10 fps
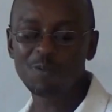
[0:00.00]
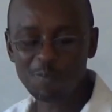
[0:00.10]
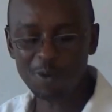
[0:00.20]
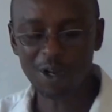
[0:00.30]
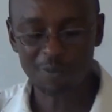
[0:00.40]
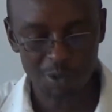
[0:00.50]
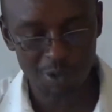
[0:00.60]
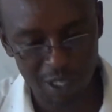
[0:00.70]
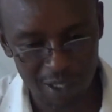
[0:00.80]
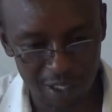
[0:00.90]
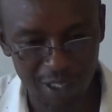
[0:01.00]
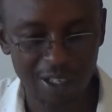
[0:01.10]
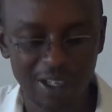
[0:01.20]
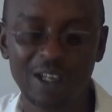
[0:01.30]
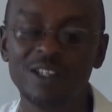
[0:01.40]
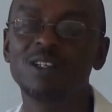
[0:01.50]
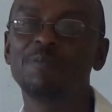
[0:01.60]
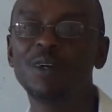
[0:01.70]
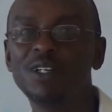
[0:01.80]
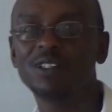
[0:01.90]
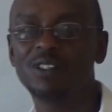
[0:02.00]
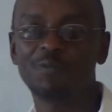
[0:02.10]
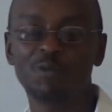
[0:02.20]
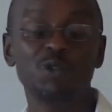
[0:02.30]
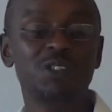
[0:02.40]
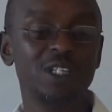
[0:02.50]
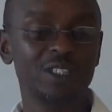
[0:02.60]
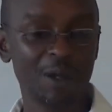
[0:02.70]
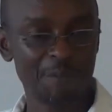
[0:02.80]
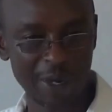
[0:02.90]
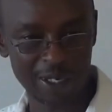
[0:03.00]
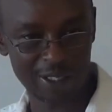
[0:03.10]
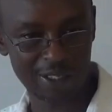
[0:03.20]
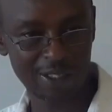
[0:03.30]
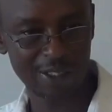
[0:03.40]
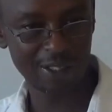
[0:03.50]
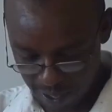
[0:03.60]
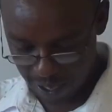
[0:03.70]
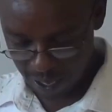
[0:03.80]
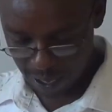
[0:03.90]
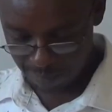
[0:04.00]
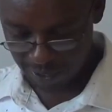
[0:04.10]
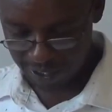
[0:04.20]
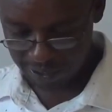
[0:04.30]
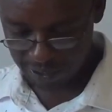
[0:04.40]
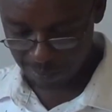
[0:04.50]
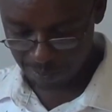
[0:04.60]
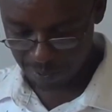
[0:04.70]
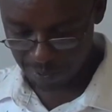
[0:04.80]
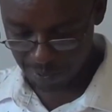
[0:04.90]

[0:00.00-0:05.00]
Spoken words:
people come together as a partnership to start a bank, a partnership